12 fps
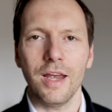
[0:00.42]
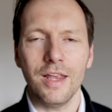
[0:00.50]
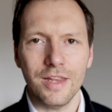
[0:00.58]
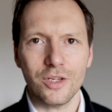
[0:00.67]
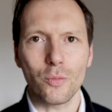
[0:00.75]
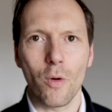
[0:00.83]

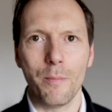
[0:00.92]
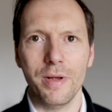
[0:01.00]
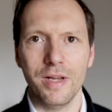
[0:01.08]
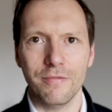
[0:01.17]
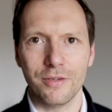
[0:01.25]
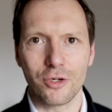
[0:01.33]
In this 1
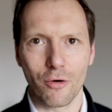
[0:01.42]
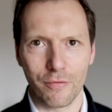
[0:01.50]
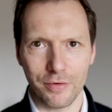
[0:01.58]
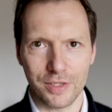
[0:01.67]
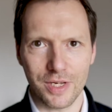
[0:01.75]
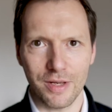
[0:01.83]
minute
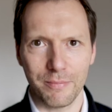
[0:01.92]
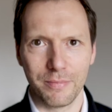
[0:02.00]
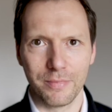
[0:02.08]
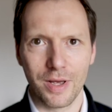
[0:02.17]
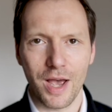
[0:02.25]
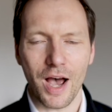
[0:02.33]
photography tip,
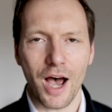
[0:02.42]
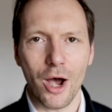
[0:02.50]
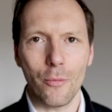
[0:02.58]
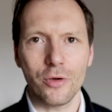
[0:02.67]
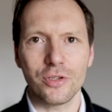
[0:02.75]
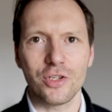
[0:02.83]

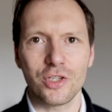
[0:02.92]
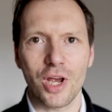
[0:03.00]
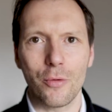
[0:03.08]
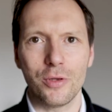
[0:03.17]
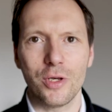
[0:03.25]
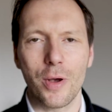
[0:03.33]
I want to
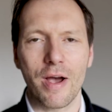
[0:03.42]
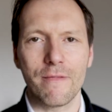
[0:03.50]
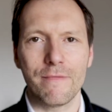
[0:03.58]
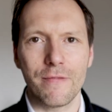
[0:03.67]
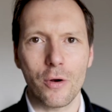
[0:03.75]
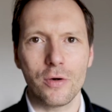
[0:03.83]
share with you how
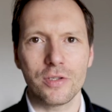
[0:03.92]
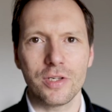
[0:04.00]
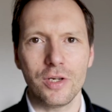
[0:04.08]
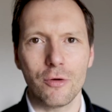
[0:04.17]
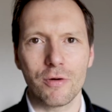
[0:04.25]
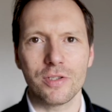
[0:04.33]

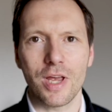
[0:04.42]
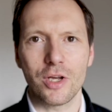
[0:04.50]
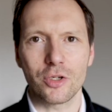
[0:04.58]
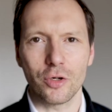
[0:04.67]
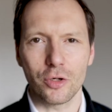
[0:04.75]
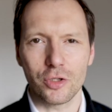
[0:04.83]
focusing your
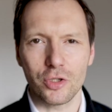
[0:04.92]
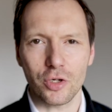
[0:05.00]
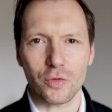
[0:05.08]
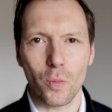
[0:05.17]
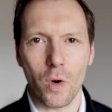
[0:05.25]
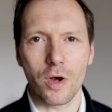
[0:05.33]
attention on
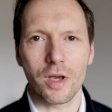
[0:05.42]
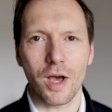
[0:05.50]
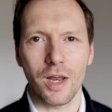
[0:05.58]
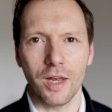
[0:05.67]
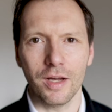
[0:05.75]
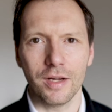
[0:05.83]
just one
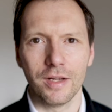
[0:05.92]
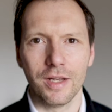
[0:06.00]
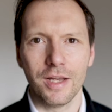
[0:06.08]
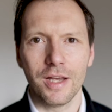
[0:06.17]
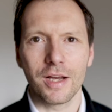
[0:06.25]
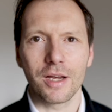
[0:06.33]
color
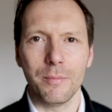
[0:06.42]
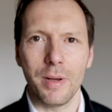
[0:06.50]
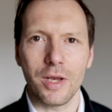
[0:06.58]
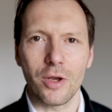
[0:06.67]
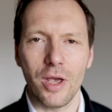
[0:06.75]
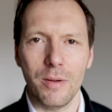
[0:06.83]
can
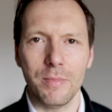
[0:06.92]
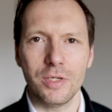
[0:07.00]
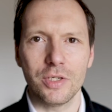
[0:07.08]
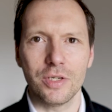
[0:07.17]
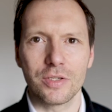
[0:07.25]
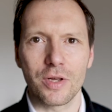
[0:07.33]
make your
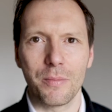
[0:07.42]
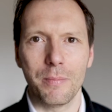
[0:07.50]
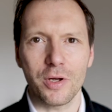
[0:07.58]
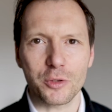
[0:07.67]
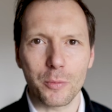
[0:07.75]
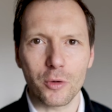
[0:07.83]
images
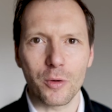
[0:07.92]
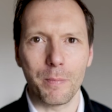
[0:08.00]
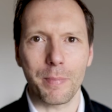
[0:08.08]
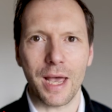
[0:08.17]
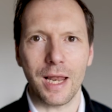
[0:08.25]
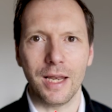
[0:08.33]
much more
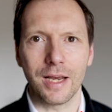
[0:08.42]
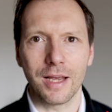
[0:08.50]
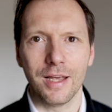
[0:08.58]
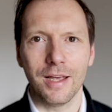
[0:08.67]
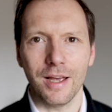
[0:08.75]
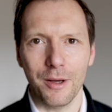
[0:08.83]

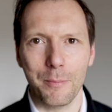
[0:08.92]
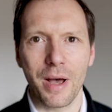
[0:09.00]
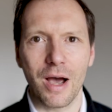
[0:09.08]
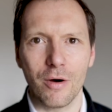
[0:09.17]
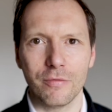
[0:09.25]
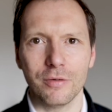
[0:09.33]
compelling and
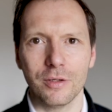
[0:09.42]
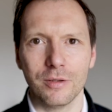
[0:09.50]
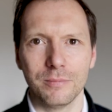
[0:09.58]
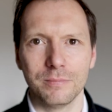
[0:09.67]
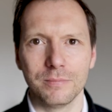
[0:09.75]
powerful.